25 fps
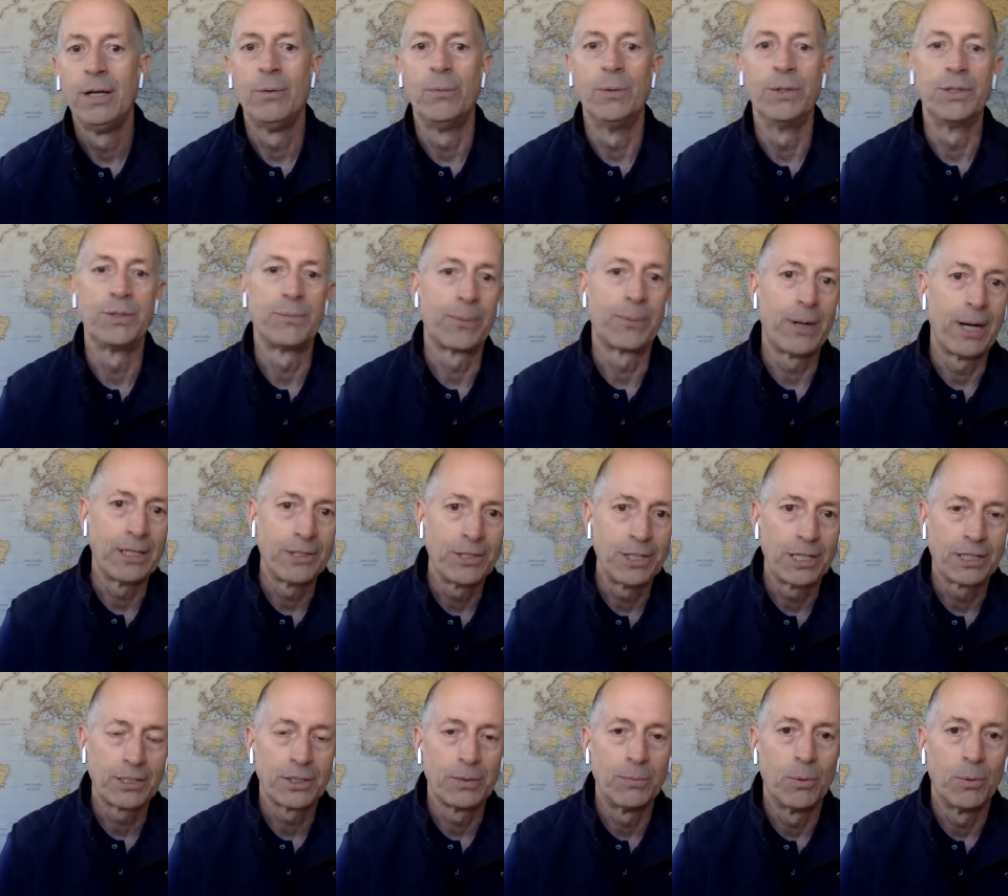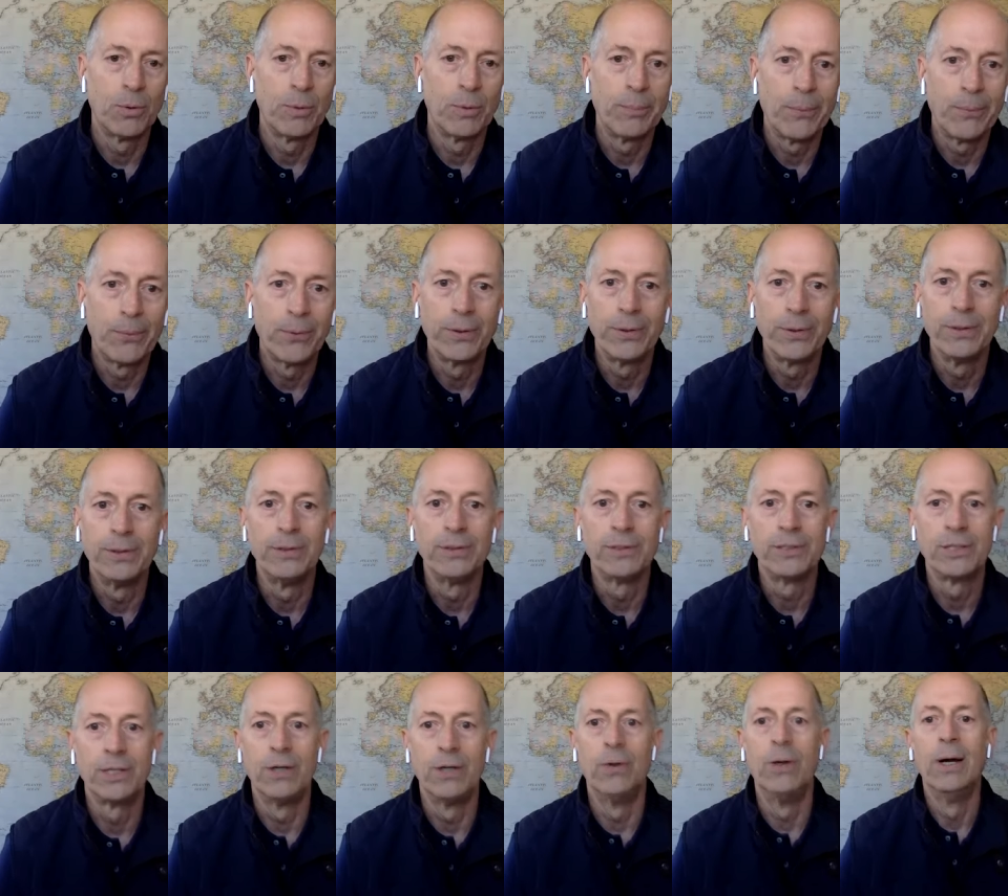Which projects are more important?
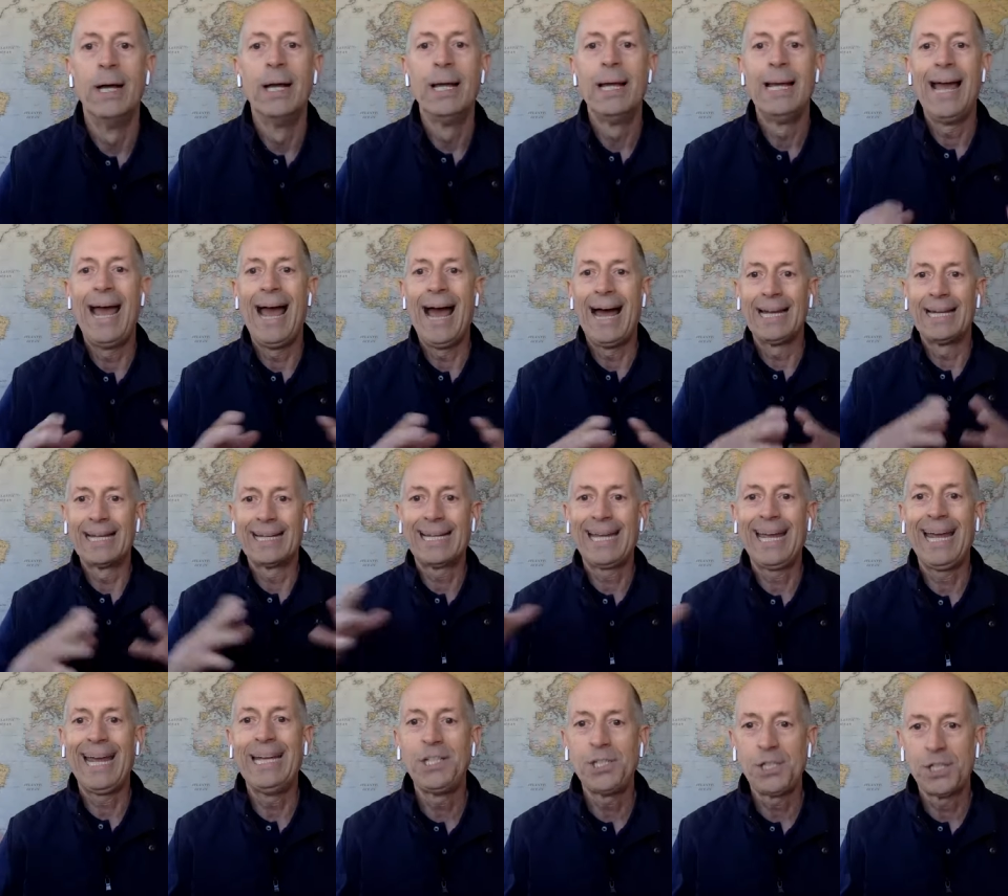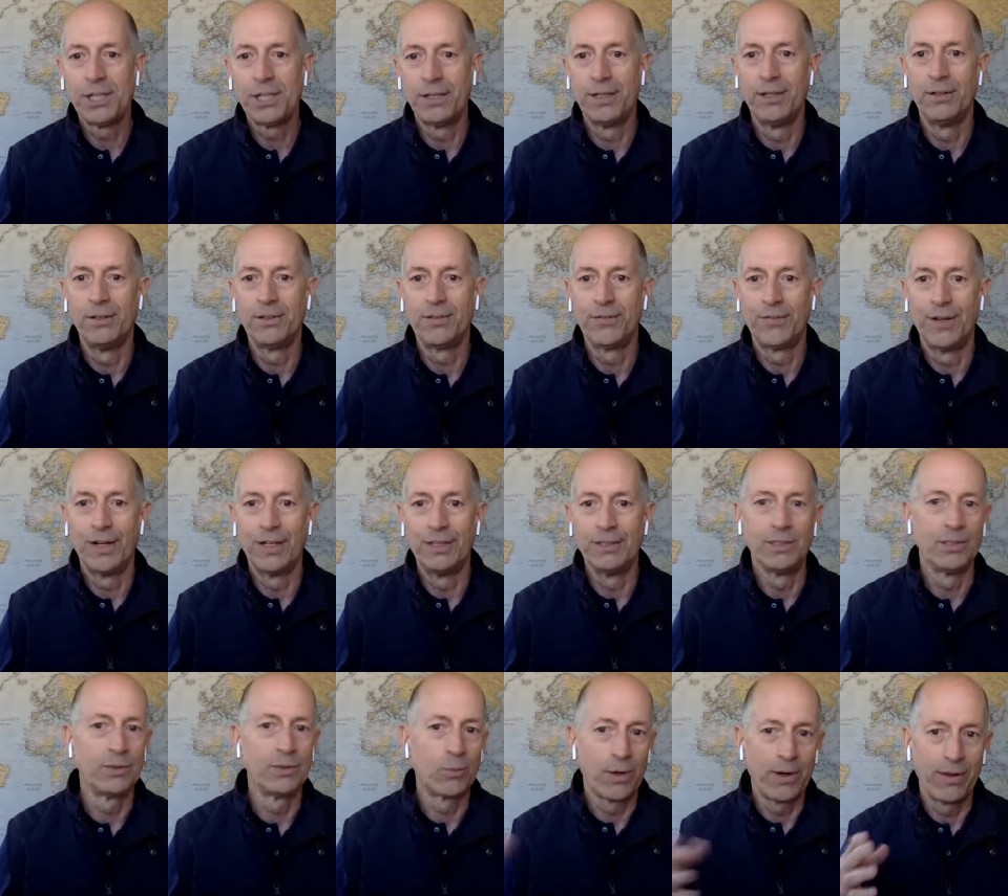So allocation of those
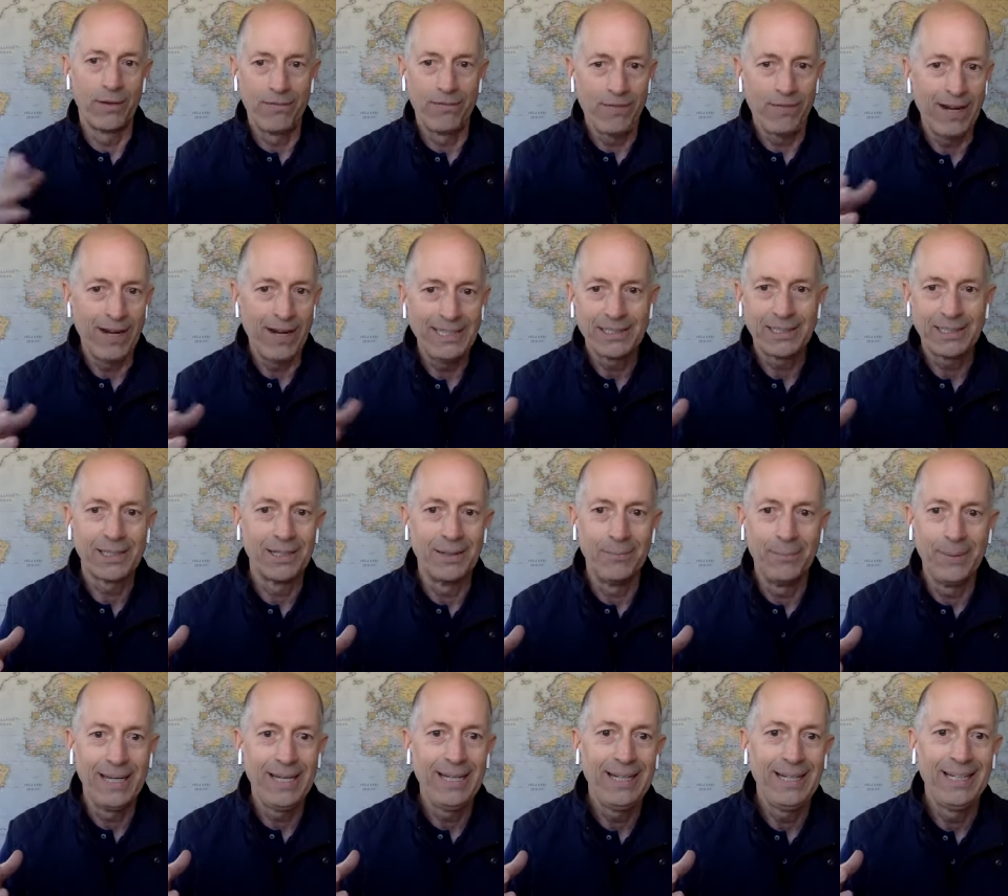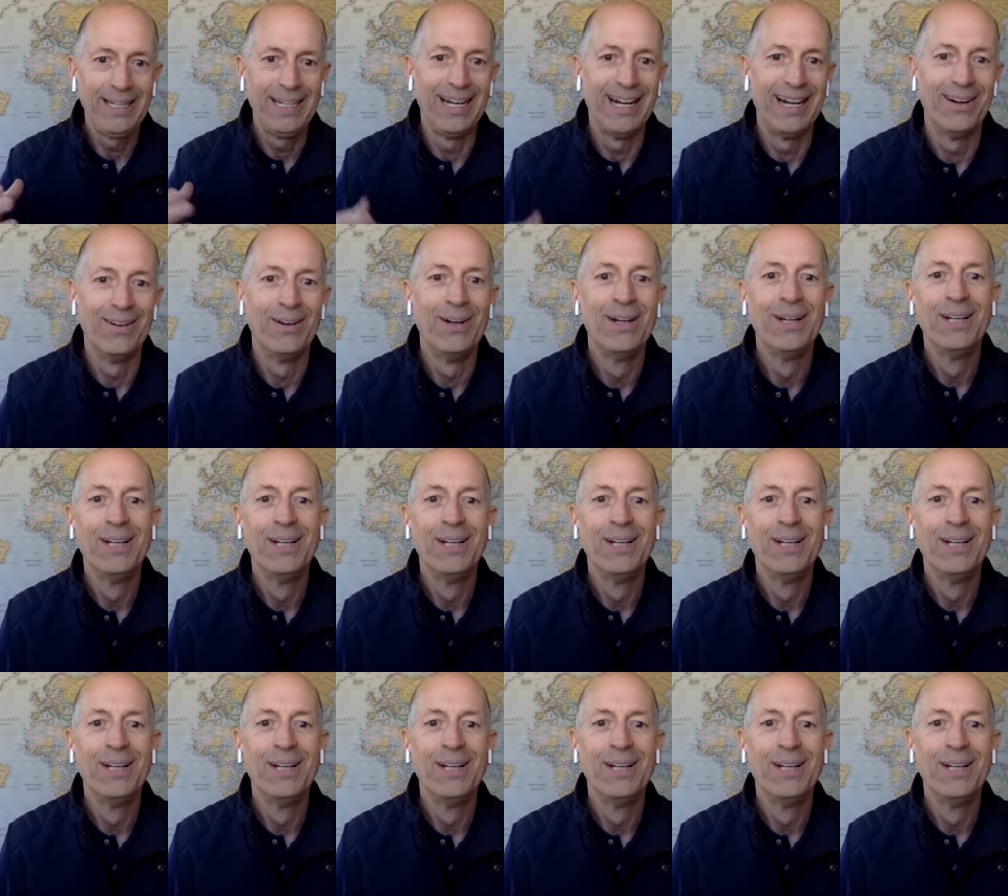funds is where the fight's going to be, you know? Yeah.